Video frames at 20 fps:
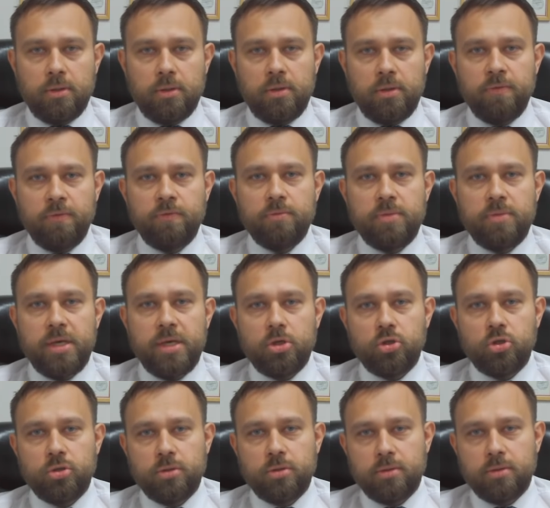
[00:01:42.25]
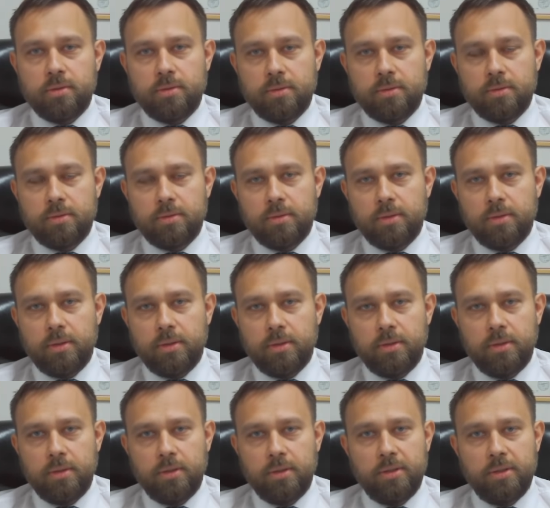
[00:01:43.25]
information
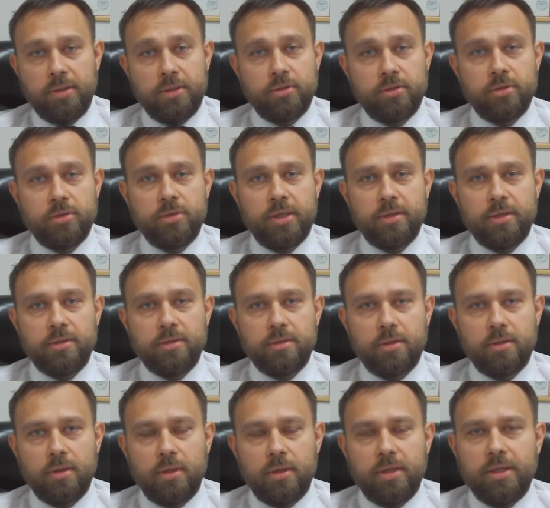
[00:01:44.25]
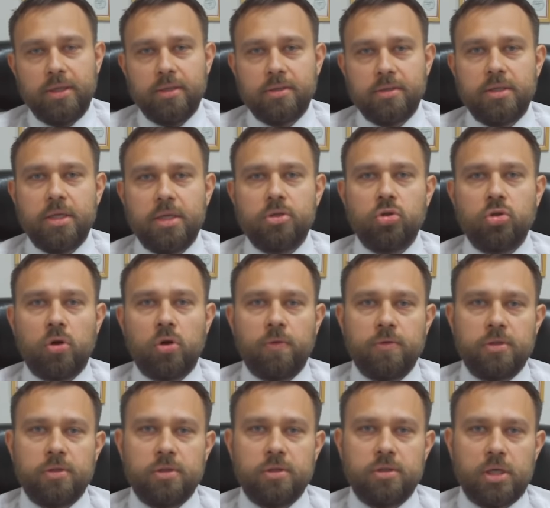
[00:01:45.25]
in internet in state
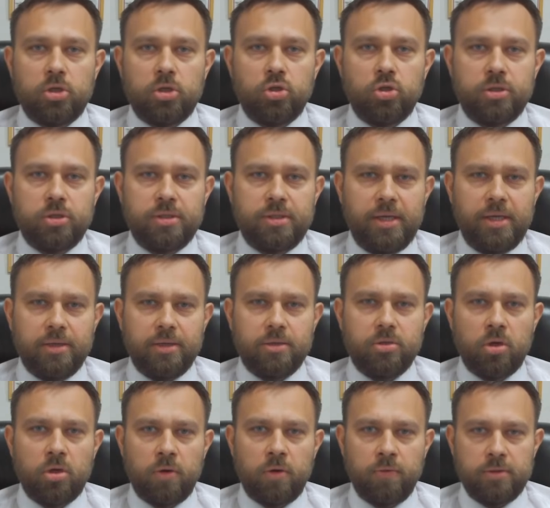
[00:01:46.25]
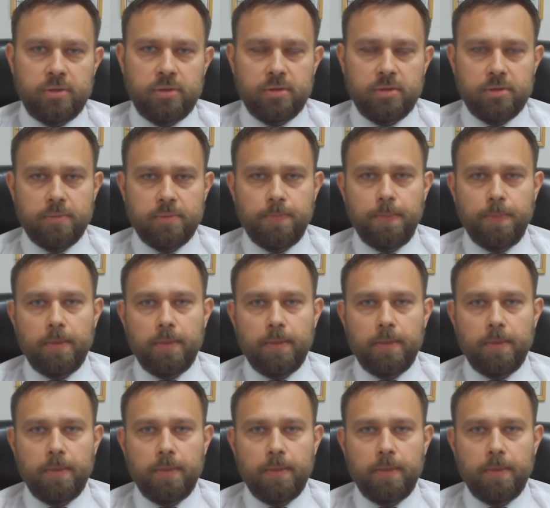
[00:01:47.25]
services such as tax services,